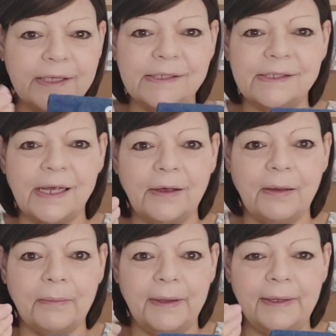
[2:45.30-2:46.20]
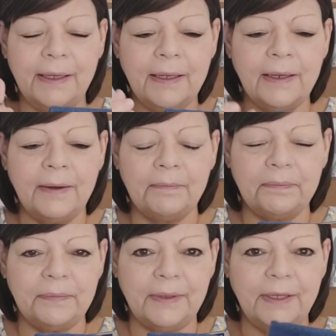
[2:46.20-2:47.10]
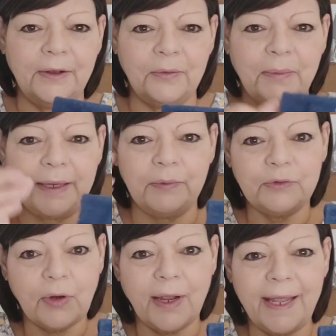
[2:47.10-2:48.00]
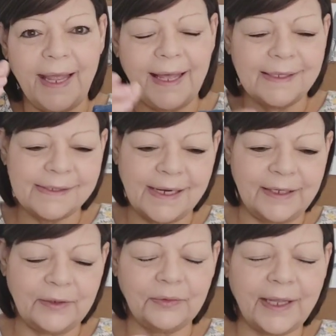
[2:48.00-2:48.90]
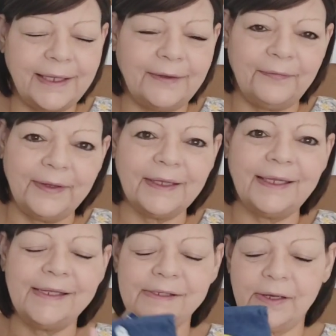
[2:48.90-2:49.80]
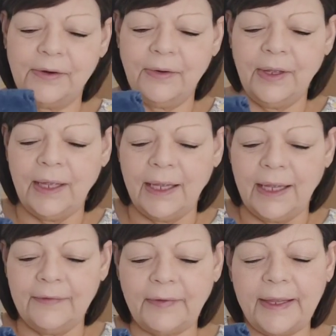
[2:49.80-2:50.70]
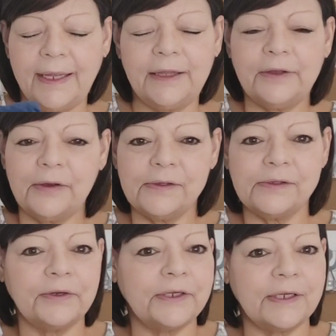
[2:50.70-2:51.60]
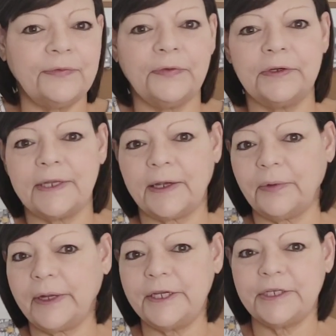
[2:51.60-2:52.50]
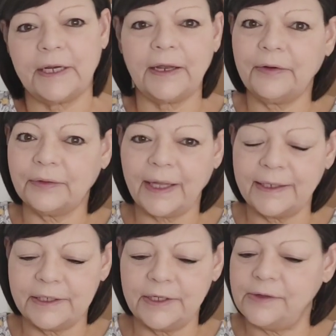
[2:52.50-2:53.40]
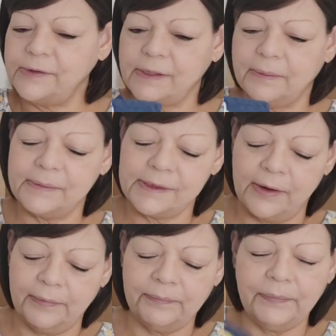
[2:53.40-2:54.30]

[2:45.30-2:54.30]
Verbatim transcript: gets stuck on my you know, my dry hands and I don't like the feeling. So if I get those, they're just for decoration. I don't like to use them. So